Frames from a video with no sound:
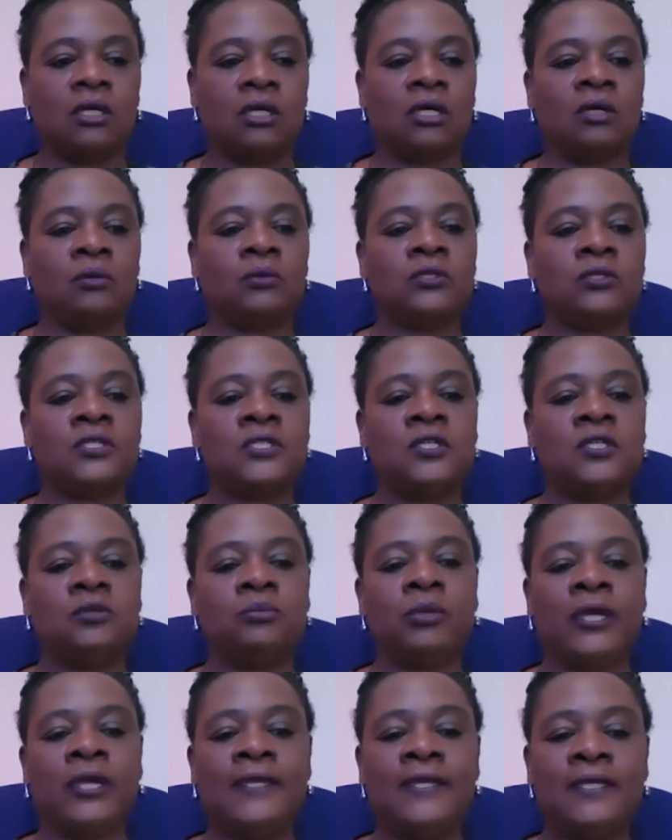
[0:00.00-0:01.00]
I wanted
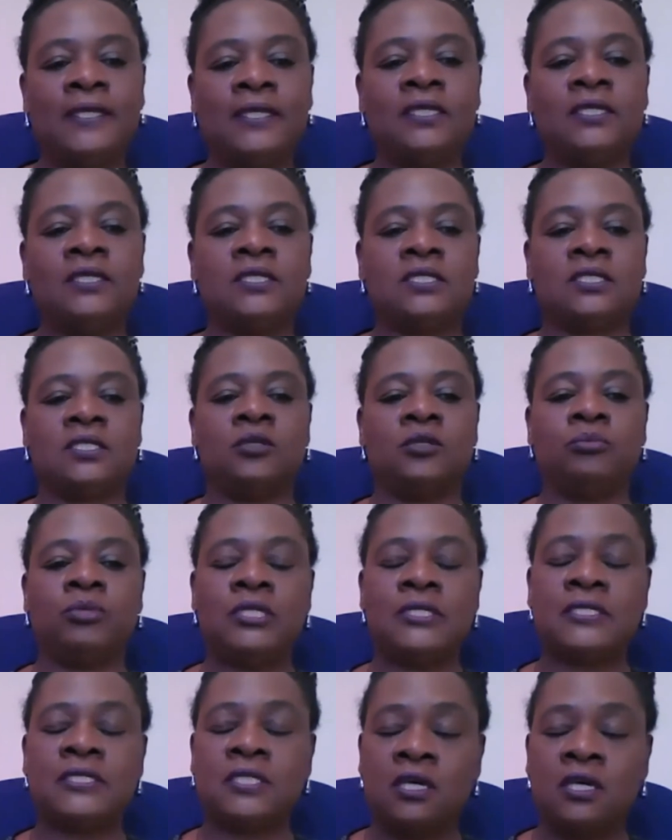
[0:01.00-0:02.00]
my needs to be
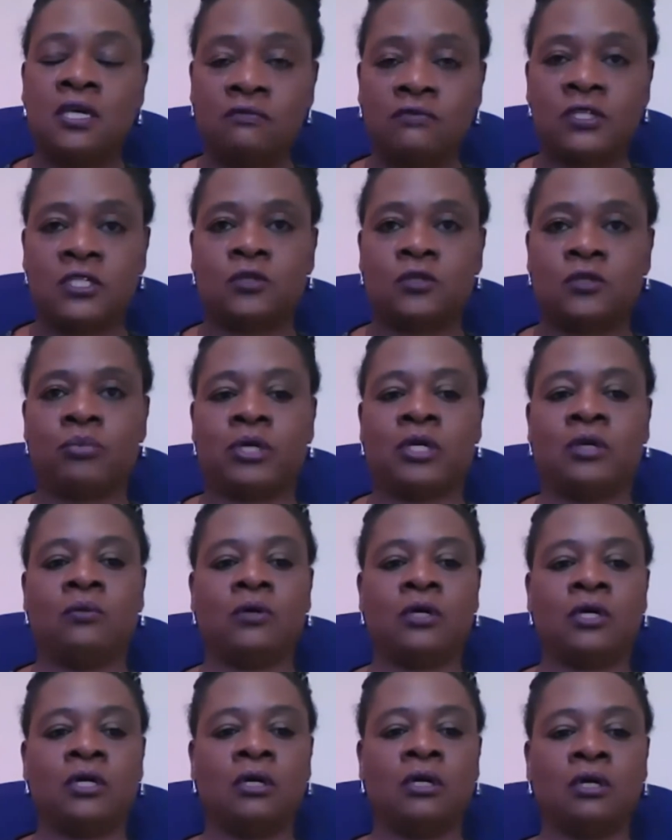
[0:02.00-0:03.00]
serviced by
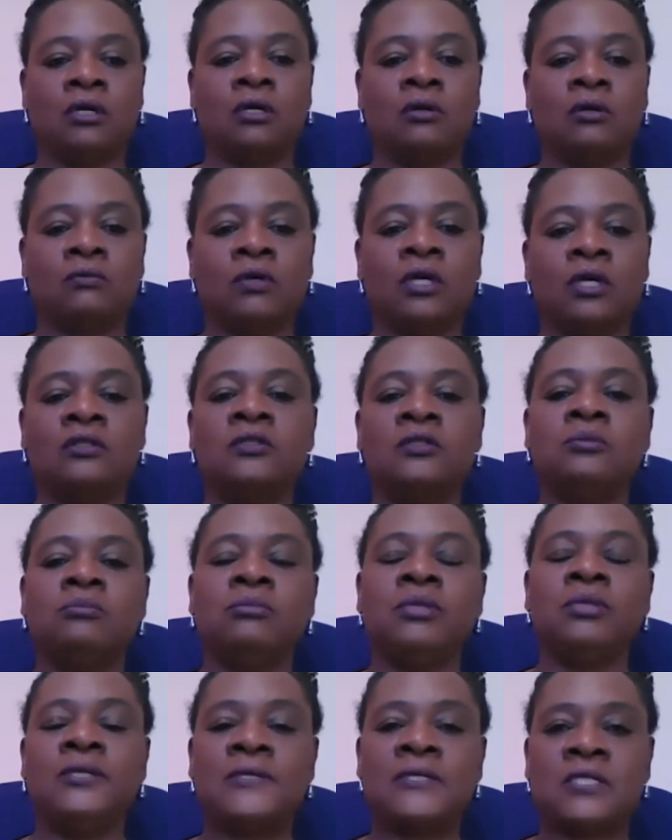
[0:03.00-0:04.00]
work rather than
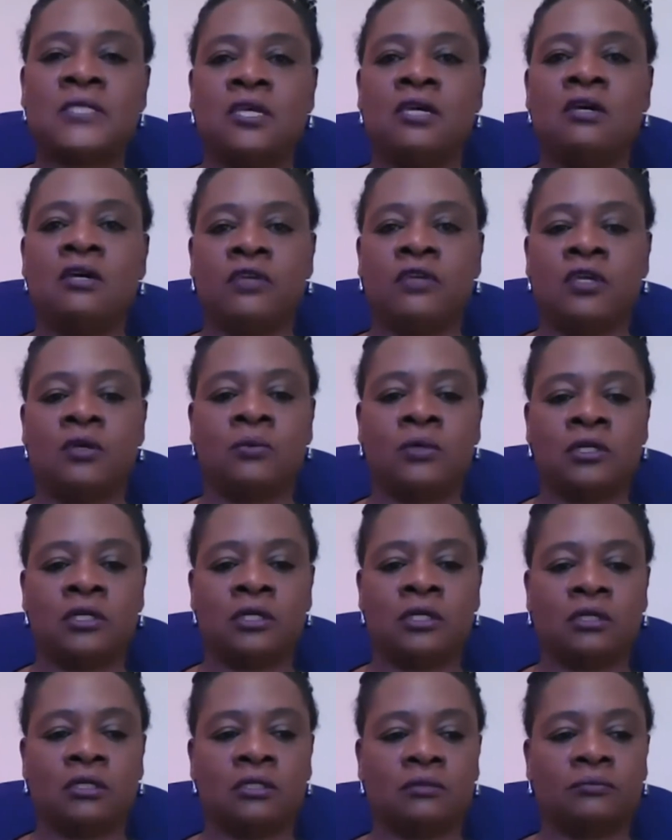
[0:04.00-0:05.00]
me serving work.